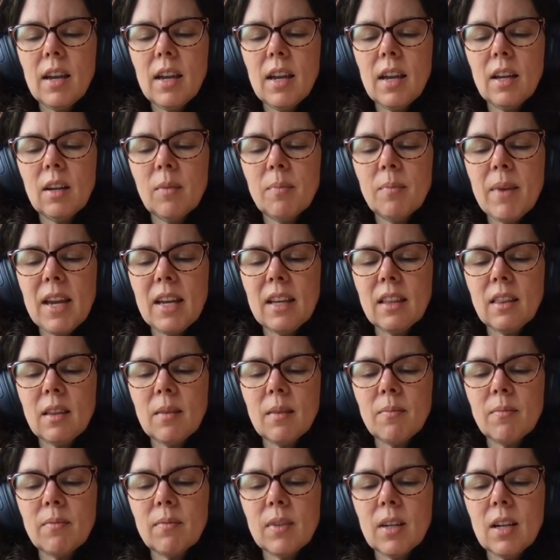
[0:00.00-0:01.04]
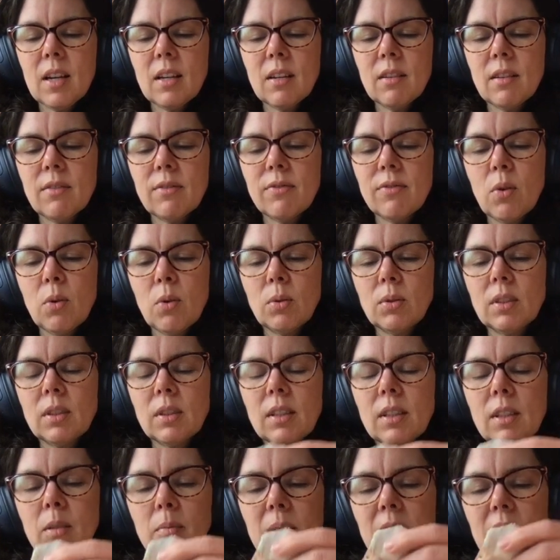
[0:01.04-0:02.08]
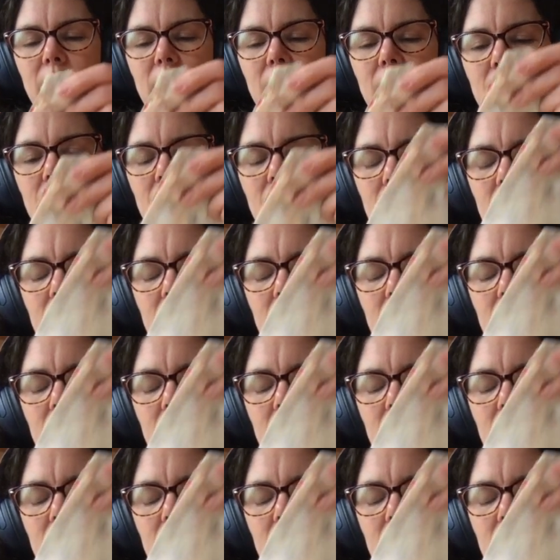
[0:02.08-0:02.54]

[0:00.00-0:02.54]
it'll make them kind of fold a little better.